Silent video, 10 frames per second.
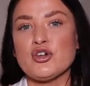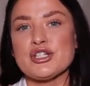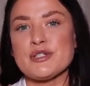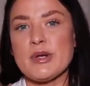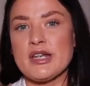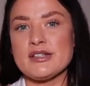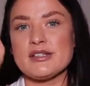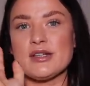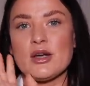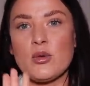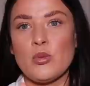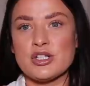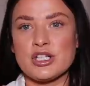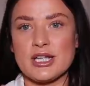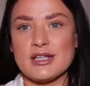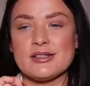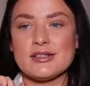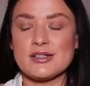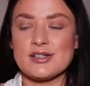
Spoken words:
Christmas wish list.